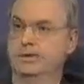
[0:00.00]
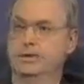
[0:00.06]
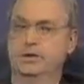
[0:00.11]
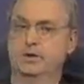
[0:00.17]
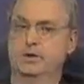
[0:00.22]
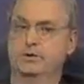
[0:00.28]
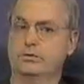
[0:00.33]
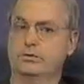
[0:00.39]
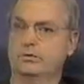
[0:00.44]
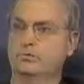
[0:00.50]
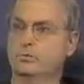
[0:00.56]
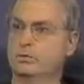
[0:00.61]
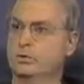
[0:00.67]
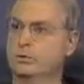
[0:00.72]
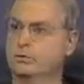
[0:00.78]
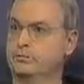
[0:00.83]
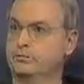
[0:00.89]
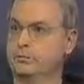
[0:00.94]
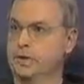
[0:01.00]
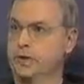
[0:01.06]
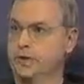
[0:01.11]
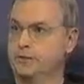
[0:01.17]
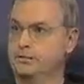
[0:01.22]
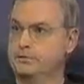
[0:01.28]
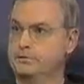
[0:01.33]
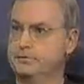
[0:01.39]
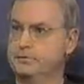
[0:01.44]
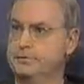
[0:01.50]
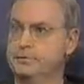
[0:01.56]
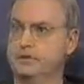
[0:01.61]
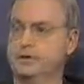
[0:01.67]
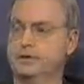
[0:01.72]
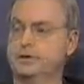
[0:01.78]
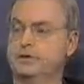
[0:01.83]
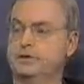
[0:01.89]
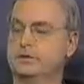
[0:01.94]
and the rule of love
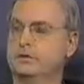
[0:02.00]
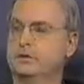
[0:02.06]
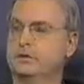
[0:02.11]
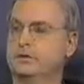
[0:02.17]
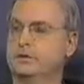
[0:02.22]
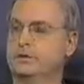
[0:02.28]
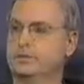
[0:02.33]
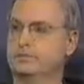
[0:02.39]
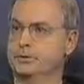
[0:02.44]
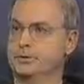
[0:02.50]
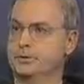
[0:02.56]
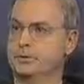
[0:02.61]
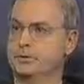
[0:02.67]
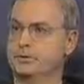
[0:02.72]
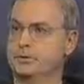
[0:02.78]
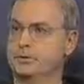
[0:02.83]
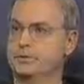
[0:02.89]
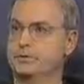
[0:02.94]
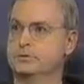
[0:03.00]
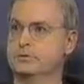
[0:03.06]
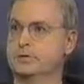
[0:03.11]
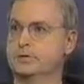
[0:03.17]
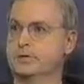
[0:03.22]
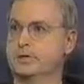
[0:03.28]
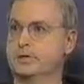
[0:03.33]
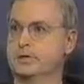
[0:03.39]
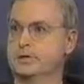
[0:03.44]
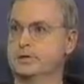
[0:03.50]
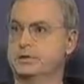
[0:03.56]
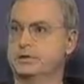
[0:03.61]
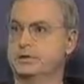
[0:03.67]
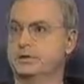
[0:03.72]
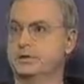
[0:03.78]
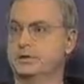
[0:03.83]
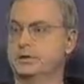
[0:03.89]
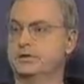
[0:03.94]
and uh, the principles which are
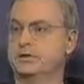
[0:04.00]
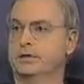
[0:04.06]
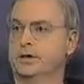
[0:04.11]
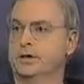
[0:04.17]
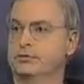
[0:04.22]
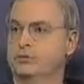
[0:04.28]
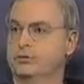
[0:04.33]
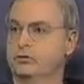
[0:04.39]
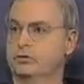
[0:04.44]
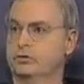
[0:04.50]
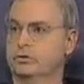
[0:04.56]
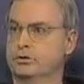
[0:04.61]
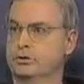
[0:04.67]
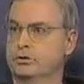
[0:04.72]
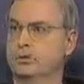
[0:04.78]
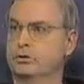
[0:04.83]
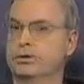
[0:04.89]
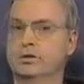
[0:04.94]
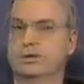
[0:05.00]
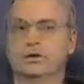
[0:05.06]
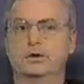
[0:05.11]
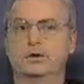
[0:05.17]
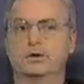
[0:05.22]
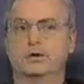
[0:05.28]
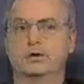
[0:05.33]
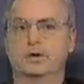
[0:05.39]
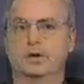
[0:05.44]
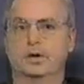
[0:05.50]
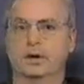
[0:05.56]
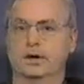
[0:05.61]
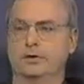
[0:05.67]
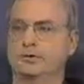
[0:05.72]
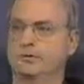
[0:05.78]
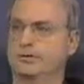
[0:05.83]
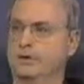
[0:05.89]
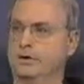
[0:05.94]
necessary to have a good, a
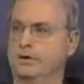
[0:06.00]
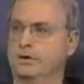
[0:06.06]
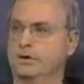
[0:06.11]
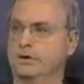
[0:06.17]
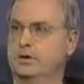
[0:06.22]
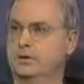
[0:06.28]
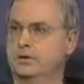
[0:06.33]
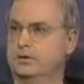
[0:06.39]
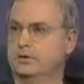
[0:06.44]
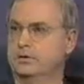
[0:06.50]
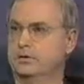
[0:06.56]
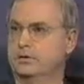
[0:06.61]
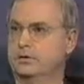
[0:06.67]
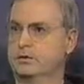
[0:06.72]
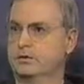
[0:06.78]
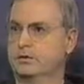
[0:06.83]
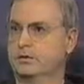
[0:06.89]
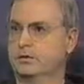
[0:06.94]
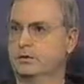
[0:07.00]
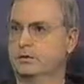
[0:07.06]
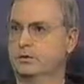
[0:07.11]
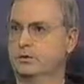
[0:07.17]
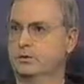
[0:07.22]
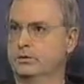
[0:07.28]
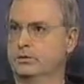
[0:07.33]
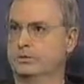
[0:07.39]
healthy, and, uh, and holy